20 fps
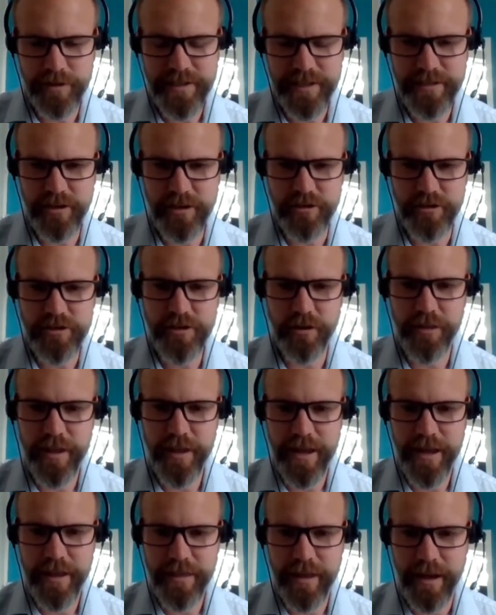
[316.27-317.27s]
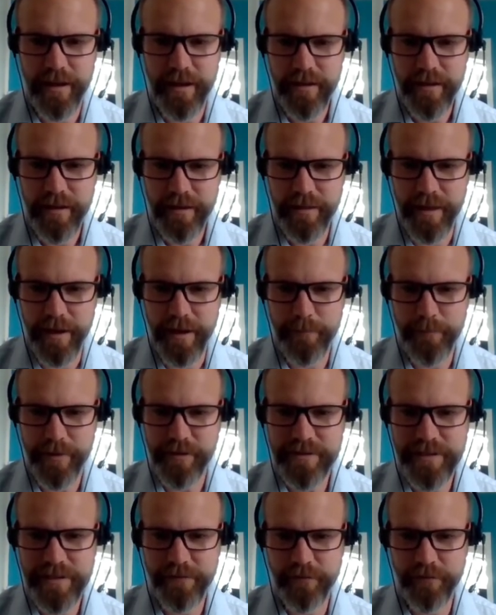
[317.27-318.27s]
Chrissy touched on there that
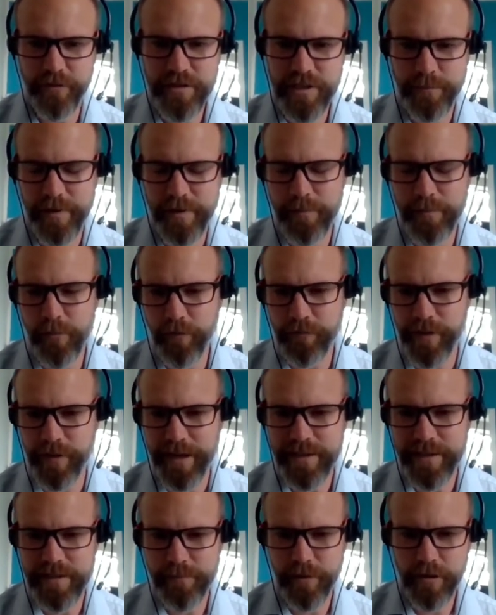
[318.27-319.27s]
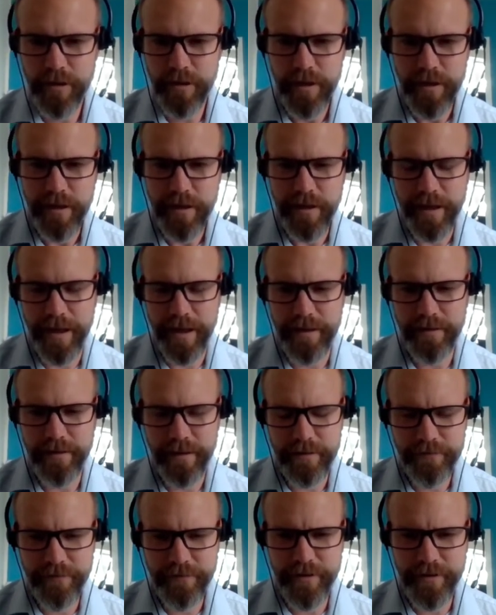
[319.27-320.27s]
ability for us to be more flexible
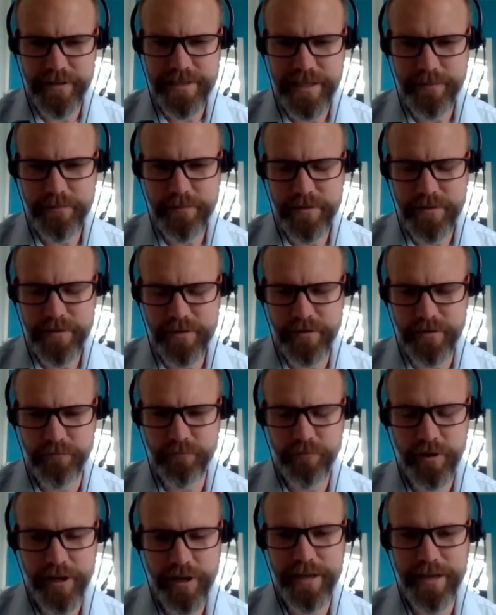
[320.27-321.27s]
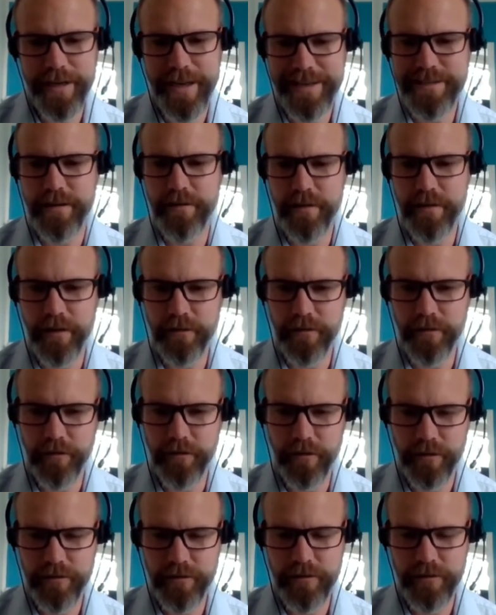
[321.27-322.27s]
and for the teams to really get
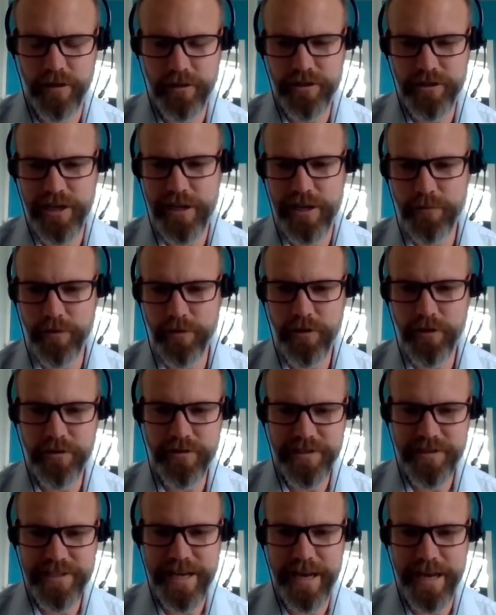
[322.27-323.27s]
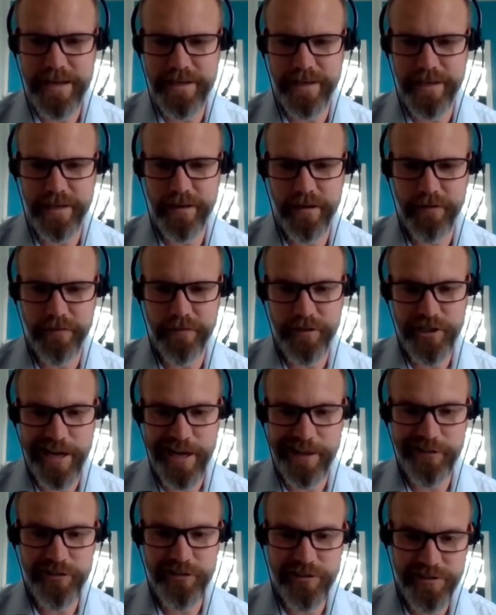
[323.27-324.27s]
a genuine understanding of the
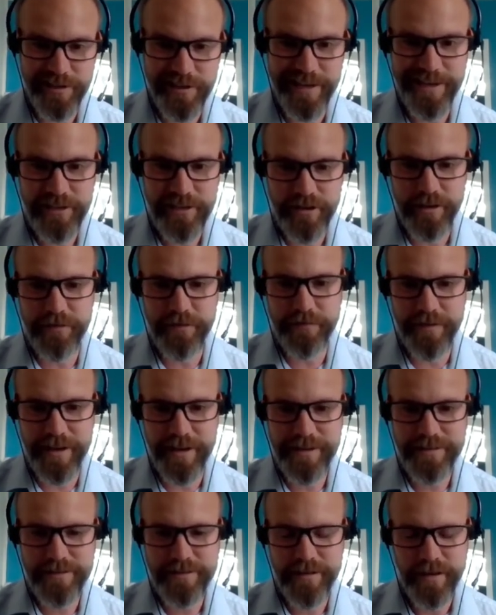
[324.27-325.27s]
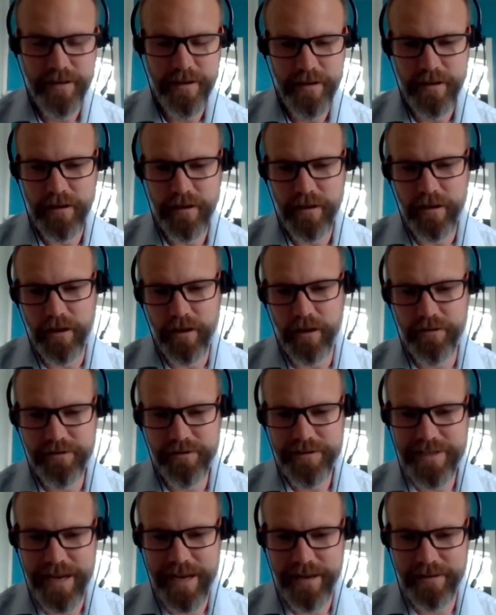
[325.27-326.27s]
challenges that each other face,
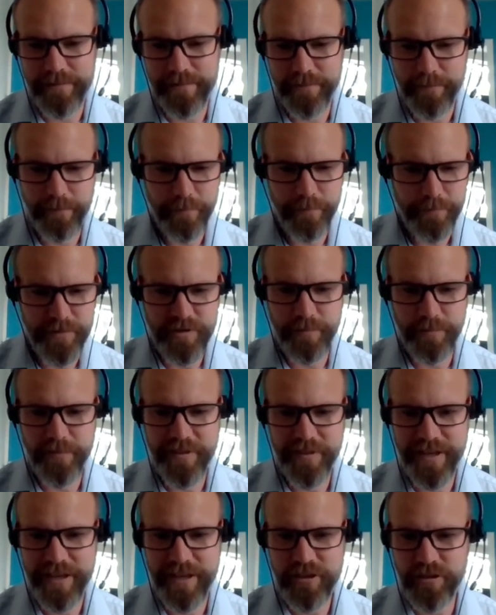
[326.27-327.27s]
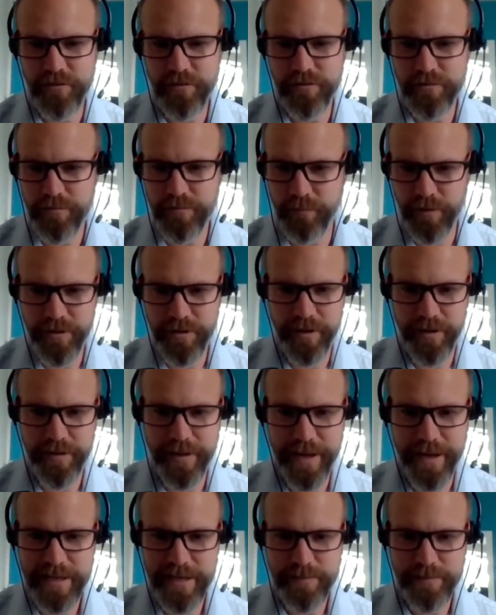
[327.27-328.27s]
understand some of the issues within
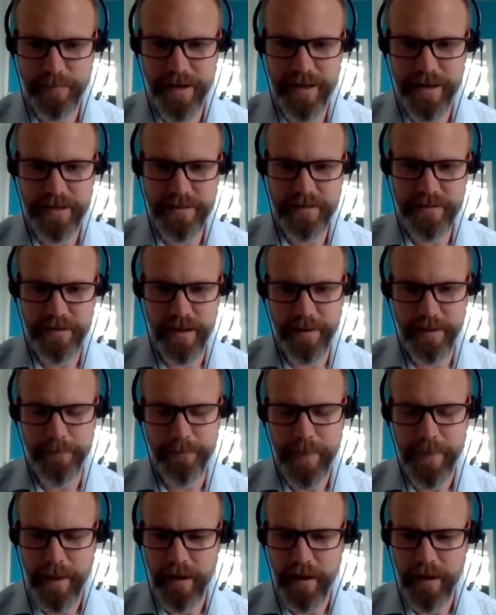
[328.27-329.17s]
the airspace,